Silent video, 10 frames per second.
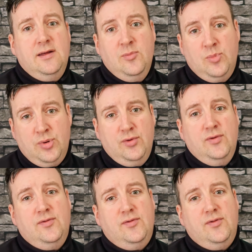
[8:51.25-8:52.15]

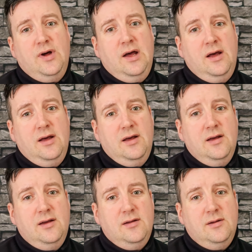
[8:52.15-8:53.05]
improve
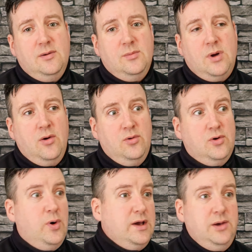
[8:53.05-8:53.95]
how
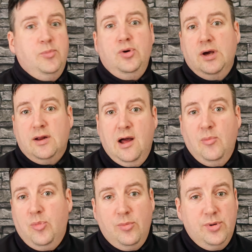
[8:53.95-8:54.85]
quick you put your
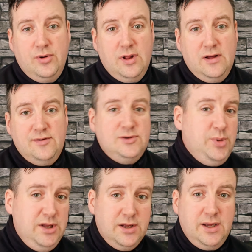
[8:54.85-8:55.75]
camp up and all that. If it's
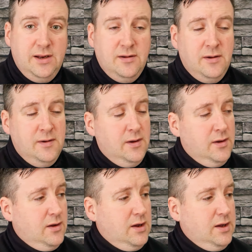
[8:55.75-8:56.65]
peeing rain,
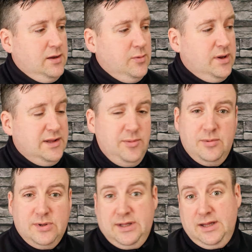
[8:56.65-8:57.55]
you want to be
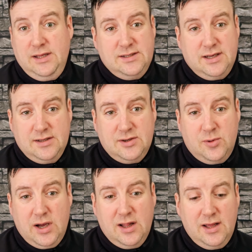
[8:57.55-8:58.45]
able to do these things
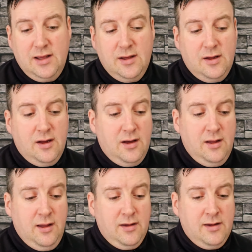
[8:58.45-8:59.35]
quickly
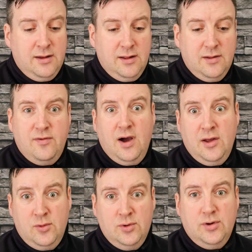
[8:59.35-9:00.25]
and get the
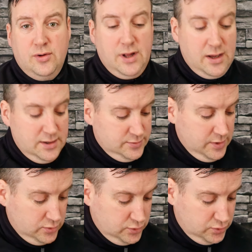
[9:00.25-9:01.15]
fire on and all that as
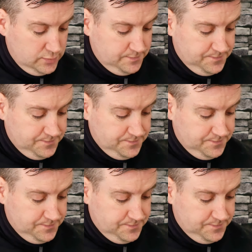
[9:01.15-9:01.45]
well. So